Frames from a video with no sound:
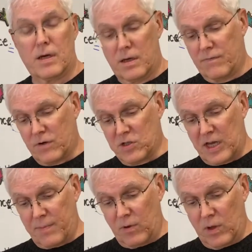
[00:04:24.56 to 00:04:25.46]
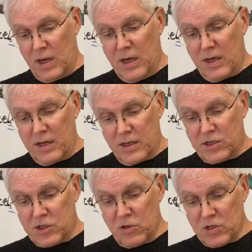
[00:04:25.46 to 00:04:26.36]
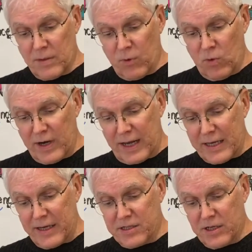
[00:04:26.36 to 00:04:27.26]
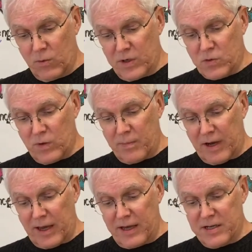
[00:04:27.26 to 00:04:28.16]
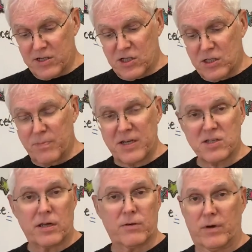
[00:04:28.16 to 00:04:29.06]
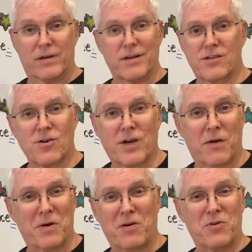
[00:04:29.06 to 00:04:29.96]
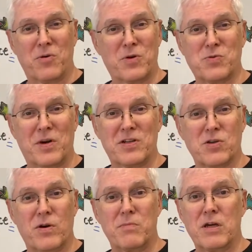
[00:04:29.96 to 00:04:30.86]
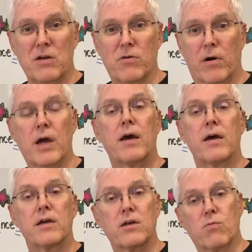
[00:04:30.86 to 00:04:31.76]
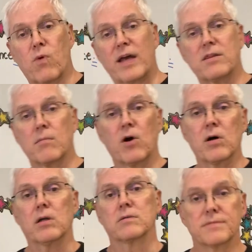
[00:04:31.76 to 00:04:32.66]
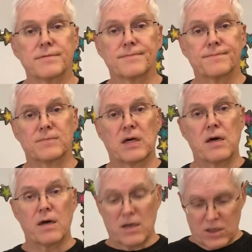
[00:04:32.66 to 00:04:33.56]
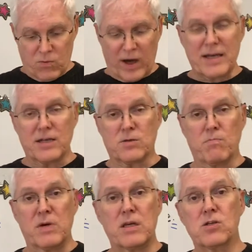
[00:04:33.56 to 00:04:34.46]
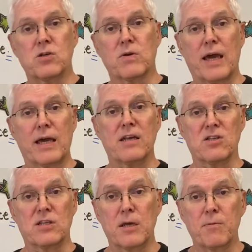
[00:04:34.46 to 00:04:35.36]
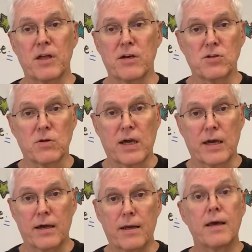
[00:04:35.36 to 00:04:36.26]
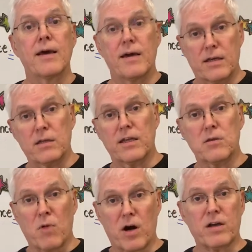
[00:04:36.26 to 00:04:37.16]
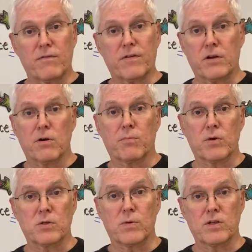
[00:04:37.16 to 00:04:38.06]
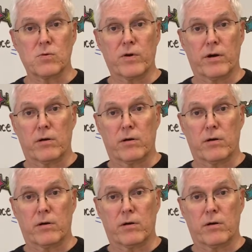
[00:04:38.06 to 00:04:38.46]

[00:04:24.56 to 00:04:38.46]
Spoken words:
For example, excuse number 1, I can't tell which one of my ideas is the best-selling one. That's okay, we don't know which one it's going to be either. You write them all. You write as many as you can, as deeply as you can, and you let the market figure out which one's a winner.